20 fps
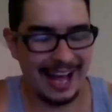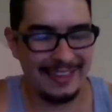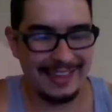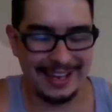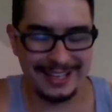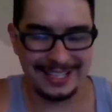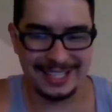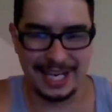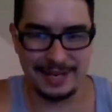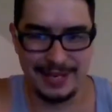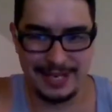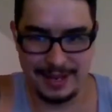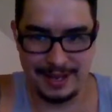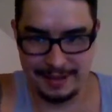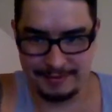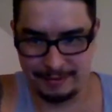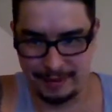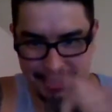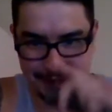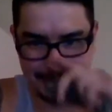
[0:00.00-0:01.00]
think it's going to be
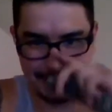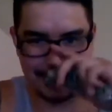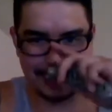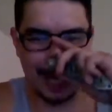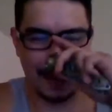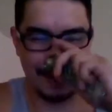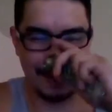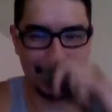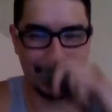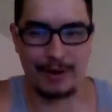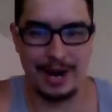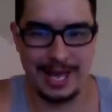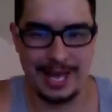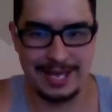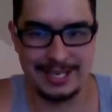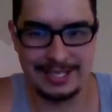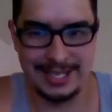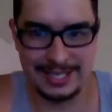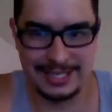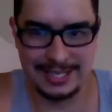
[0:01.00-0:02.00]
different because Dominic
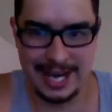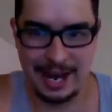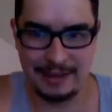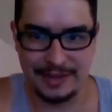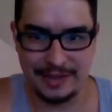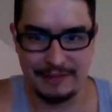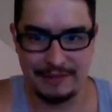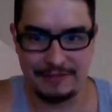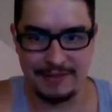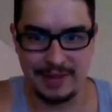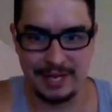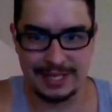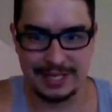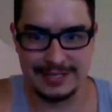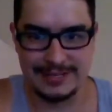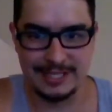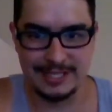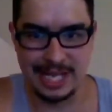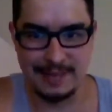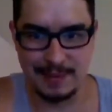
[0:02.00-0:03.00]
Reyes isn't out there fucking
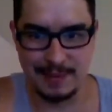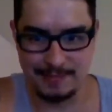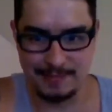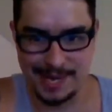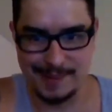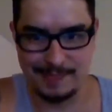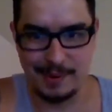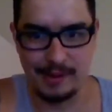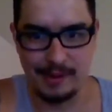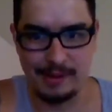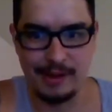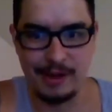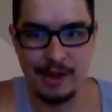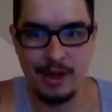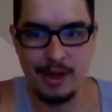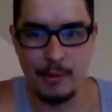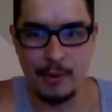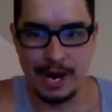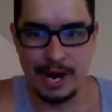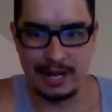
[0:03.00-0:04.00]
sleeping people,
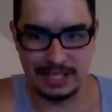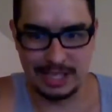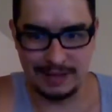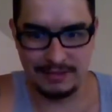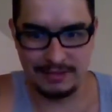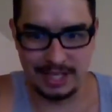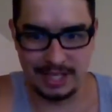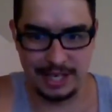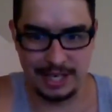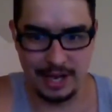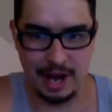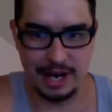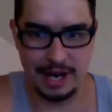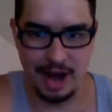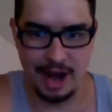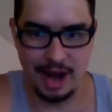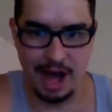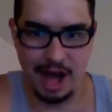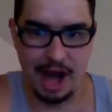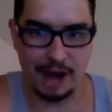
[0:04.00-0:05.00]
whereas I've seen
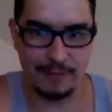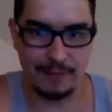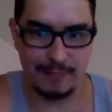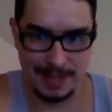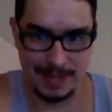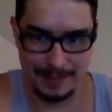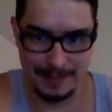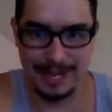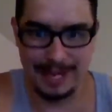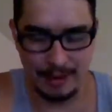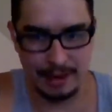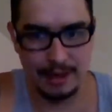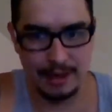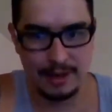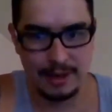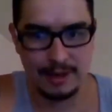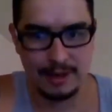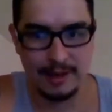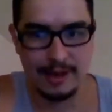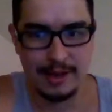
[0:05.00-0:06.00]
Jan knock people out.
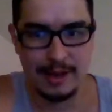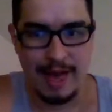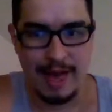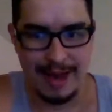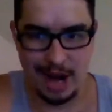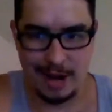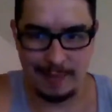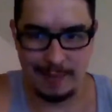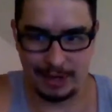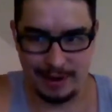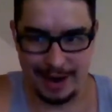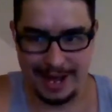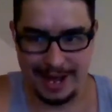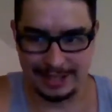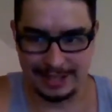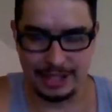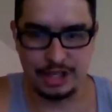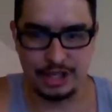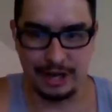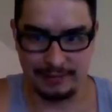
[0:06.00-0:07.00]
And Dominic
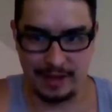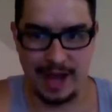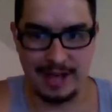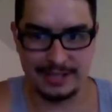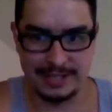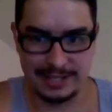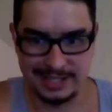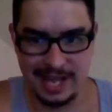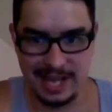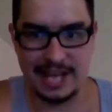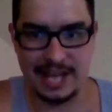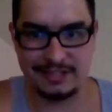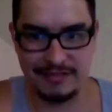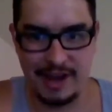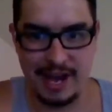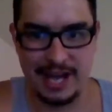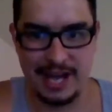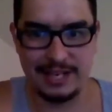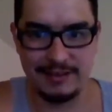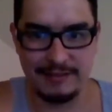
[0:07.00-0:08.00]
Reyes should have lost his last
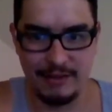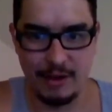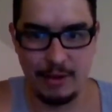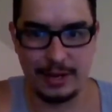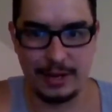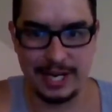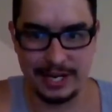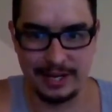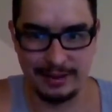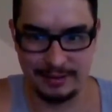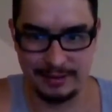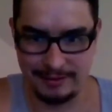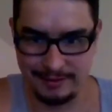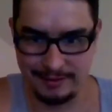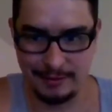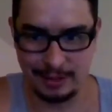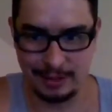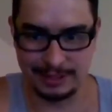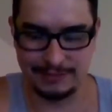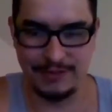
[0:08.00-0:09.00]
fight. Vulcan
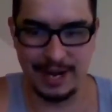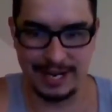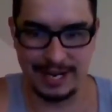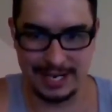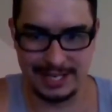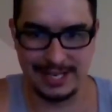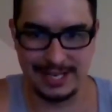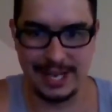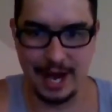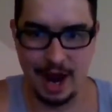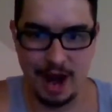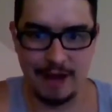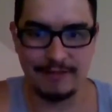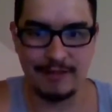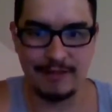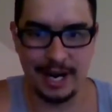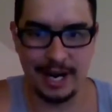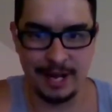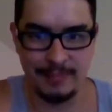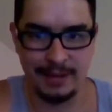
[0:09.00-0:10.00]
was fucking teeing off
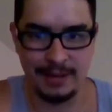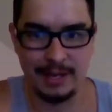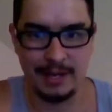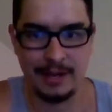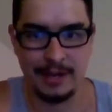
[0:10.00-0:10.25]
on him.